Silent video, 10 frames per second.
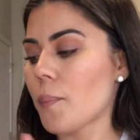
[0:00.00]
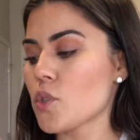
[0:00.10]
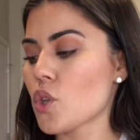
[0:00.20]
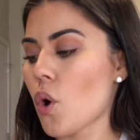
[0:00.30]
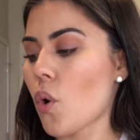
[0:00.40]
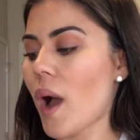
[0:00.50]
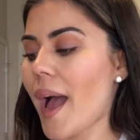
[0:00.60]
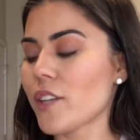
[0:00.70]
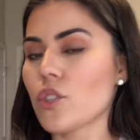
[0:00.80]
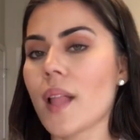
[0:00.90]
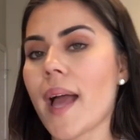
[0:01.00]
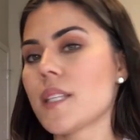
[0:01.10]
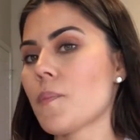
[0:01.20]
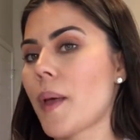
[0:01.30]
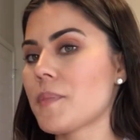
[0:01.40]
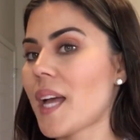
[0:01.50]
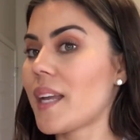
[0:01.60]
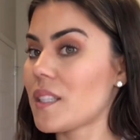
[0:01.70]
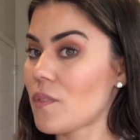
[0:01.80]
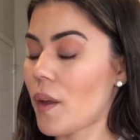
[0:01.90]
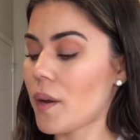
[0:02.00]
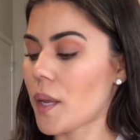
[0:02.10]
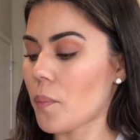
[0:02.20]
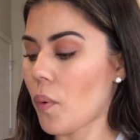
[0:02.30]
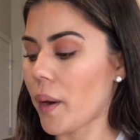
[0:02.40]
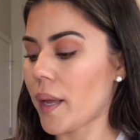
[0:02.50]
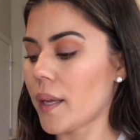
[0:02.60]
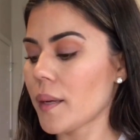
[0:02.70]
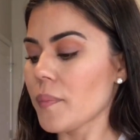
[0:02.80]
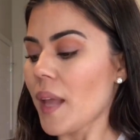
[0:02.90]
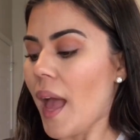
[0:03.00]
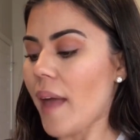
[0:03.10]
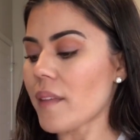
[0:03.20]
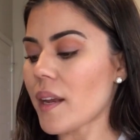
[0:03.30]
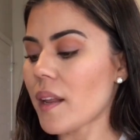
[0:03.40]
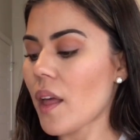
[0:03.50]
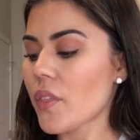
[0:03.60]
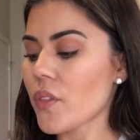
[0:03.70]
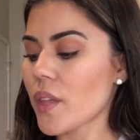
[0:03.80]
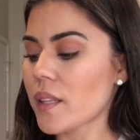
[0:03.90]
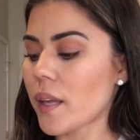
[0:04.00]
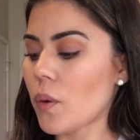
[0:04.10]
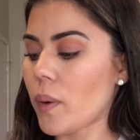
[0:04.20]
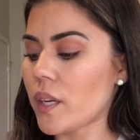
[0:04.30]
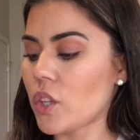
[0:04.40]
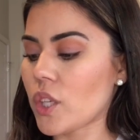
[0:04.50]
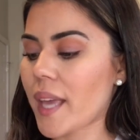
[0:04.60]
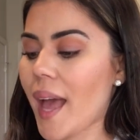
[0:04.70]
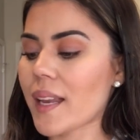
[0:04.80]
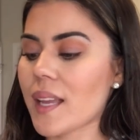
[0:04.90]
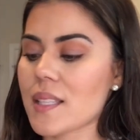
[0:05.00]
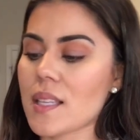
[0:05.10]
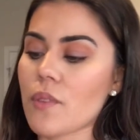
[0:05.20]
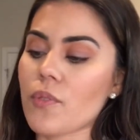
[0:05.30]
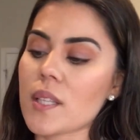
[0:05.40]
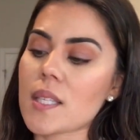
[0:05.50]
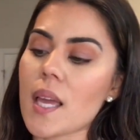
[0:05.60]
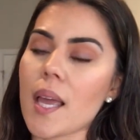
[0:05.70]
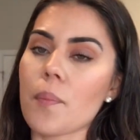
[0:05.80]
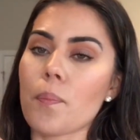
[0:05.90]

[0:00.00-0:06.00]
So hydrolyzed peptide is very important. And then another thing that you want to look at is if it's a